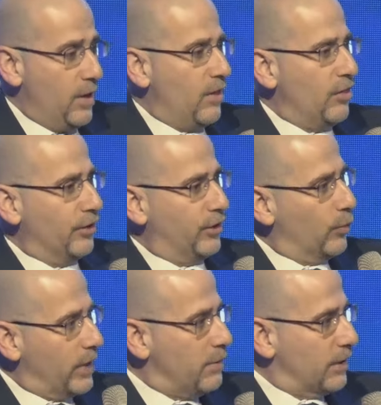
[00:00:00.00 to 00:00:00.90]
The
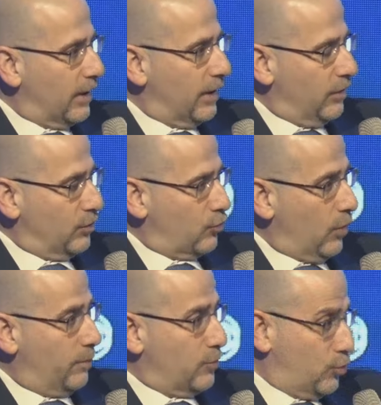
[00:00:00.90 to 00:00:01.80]
agreement that
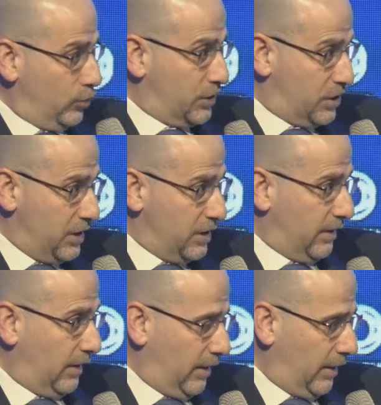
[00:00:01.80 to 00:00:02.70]
Trump should seek,
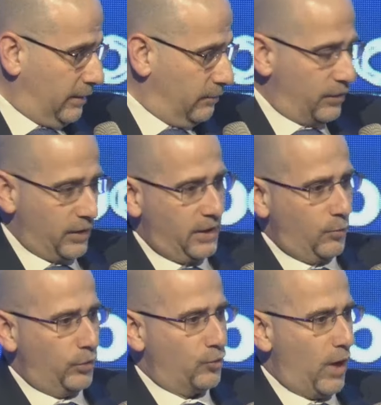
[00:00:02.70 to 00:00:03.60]
and I think he
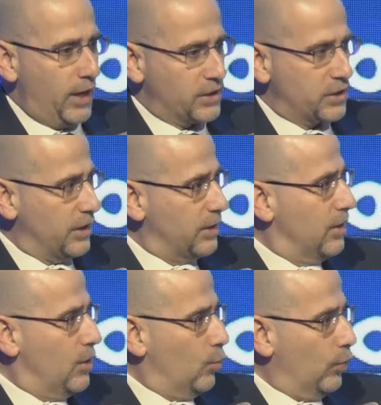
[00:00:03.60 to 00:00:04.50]
would try to seek,
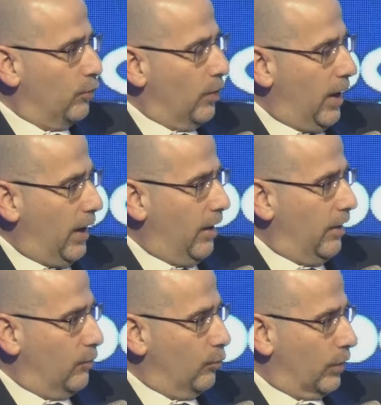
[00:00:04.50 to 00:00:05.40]
would
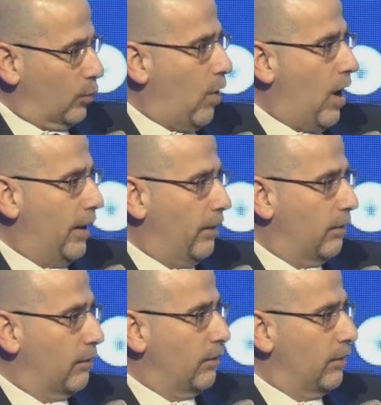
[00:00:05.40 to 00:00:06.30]

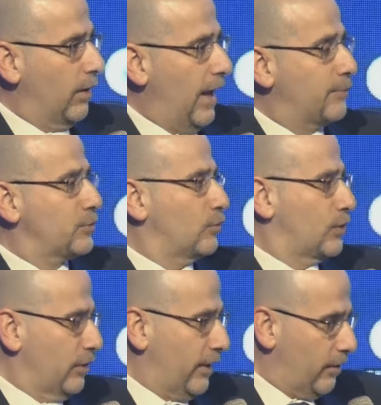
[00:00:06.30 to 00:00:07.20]
require absolute
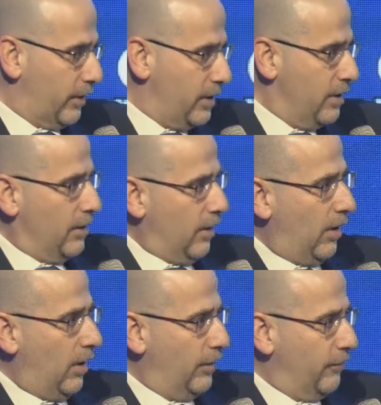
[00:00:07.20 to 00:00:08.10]
clarity
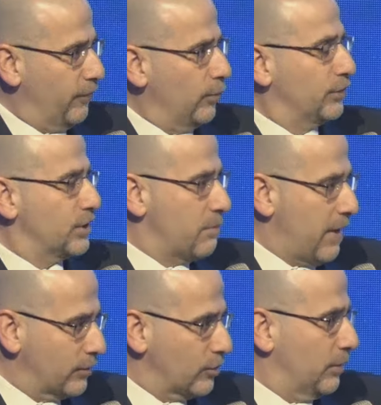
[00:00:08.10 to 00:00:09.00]
on full
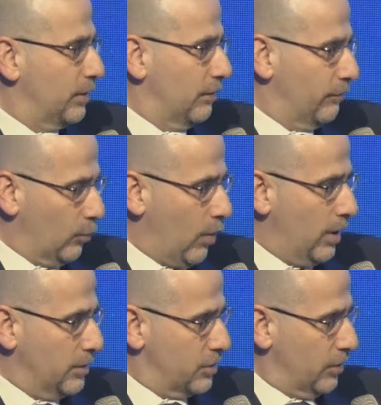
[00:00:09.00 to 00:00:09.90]
dismantlement of
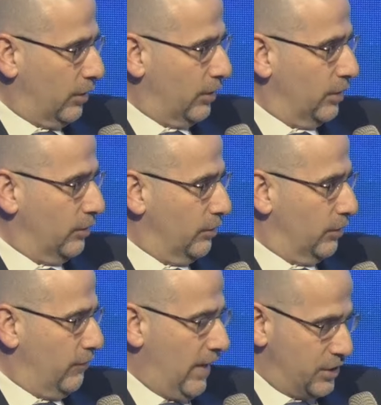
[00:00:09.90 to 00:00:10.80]
Iran's
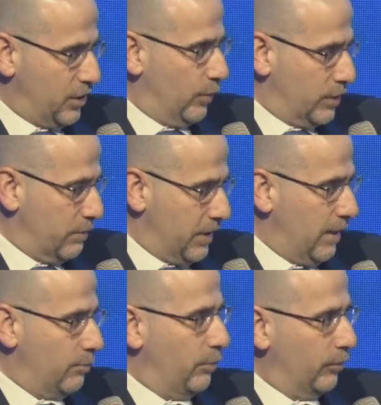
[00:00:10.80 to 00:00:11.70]
advanced enrichment
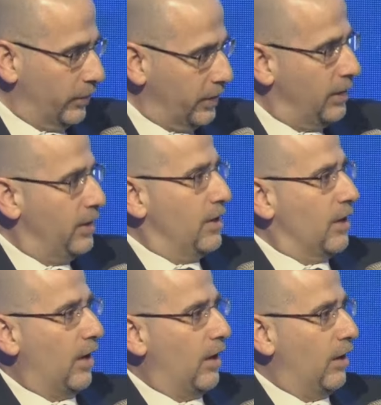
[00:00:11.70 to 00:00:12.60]
capability,
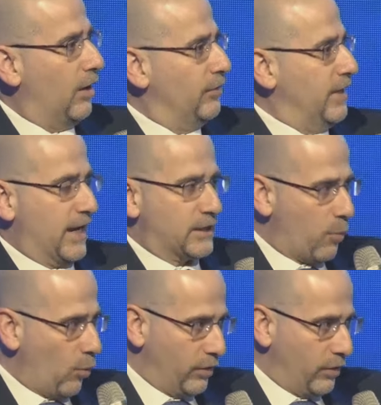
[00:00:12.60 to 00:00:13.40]
the export